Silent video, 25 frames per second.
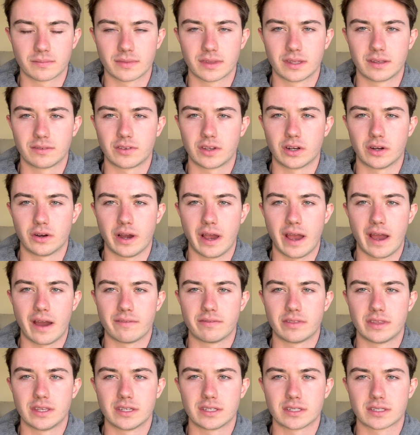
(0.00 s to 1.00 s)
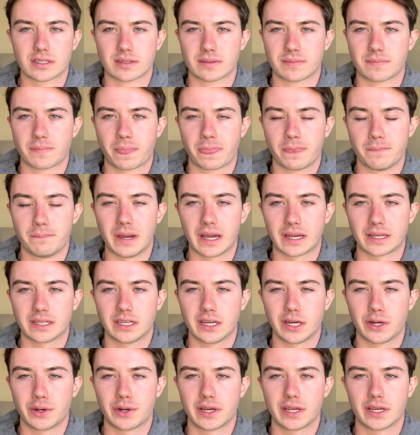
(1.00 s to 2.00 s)
If you don't have this,
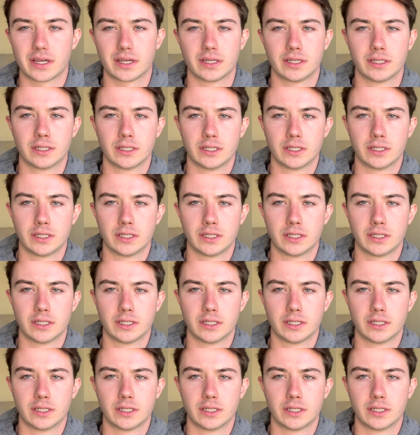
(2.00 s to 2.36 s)
bacteria